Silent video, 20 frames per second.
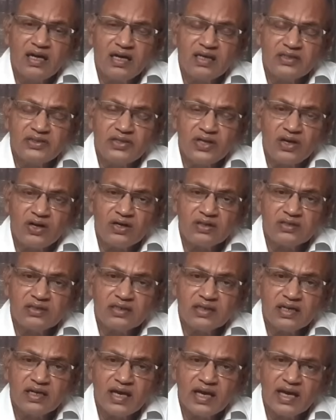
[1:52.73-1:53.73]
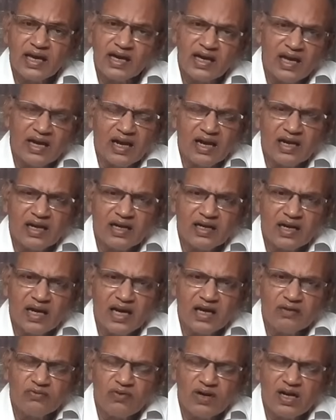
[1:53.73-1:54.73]
George Hegel,
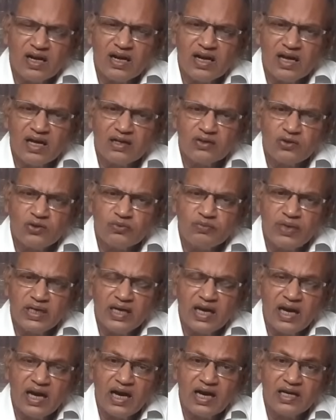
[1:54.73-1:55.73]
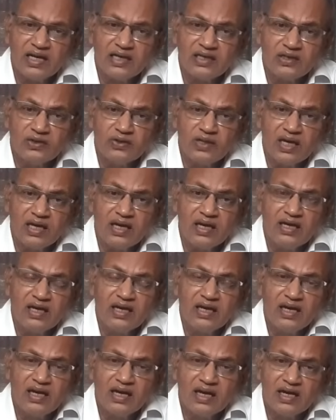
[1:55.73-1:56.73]
and Vallalar could be added to the
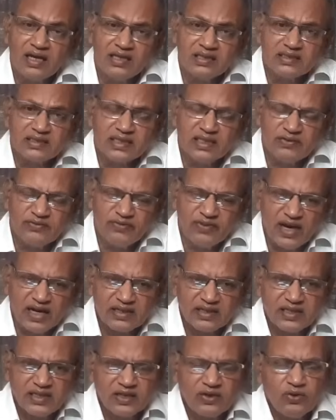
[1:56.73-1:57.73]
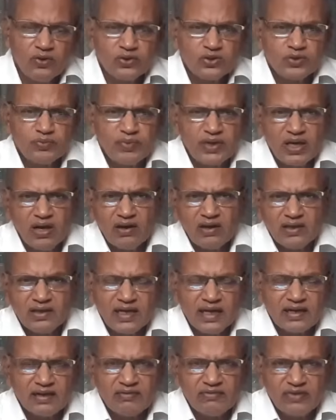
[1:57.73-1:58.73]
list. In fact, he goes beyond
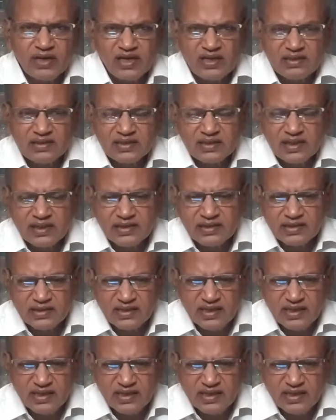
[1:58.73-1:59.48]
that. For instance,